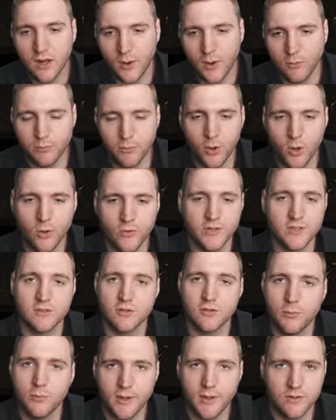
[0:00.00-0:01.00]
I would put her in
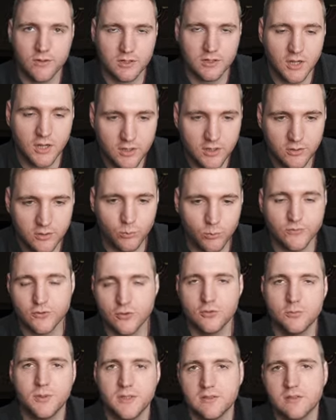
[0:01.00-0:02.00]
Soulbound Arcana with
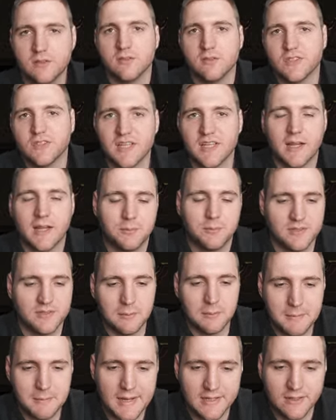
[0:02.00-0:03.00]
two pieces of attack
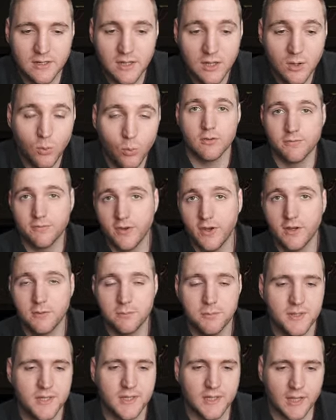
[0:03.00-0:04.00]
percent main, the
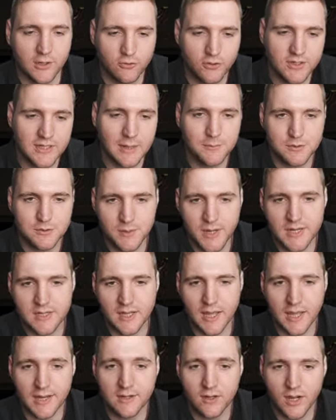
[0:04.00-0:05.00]
third being a crit damage
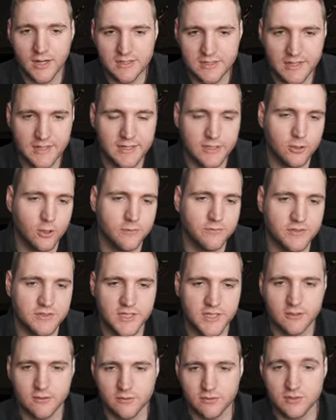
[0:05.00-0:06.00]
main, and ideally go for
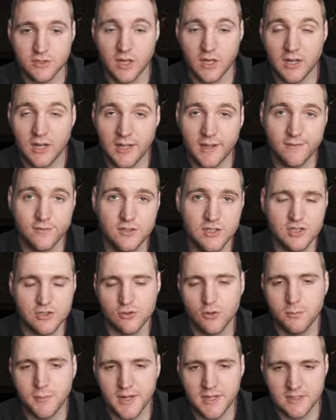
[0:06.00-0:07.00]
Tier of Starlight if she's
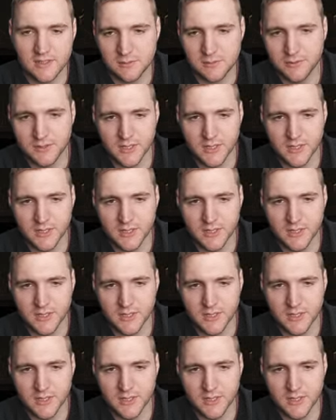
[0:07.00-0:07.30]
your main D